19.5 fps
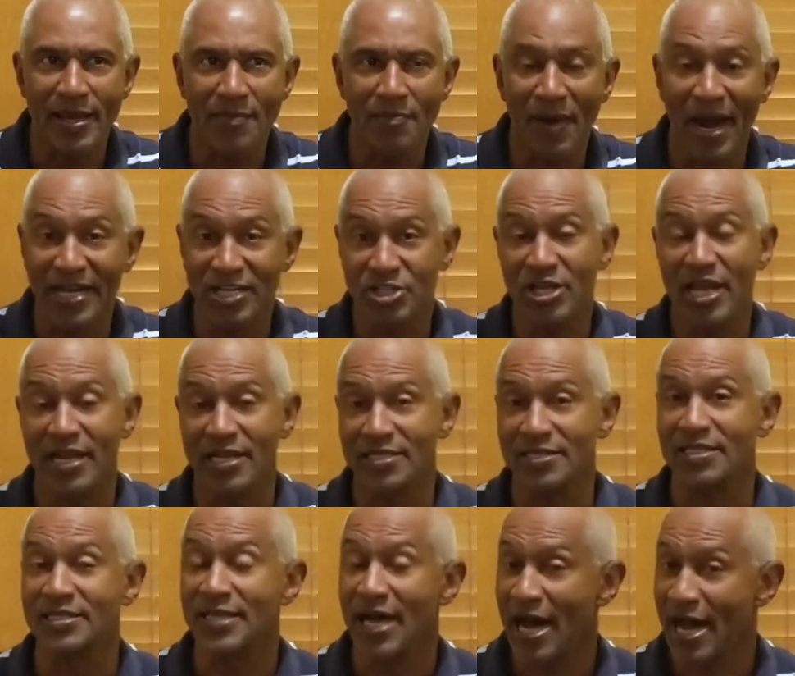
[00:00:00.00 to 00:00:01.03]
might
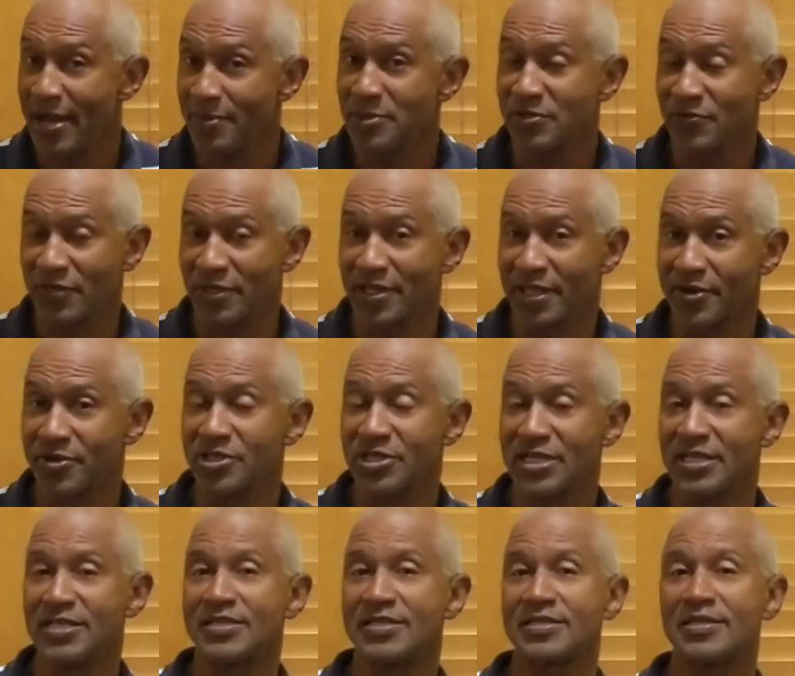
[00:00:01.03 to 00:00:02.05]
change the times for the
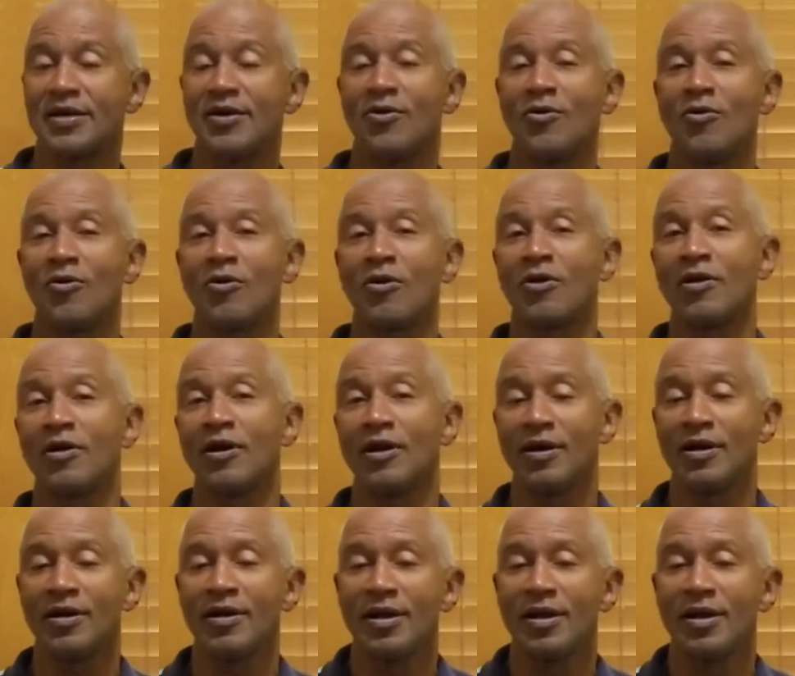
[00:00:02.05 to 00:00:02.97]
liturgies or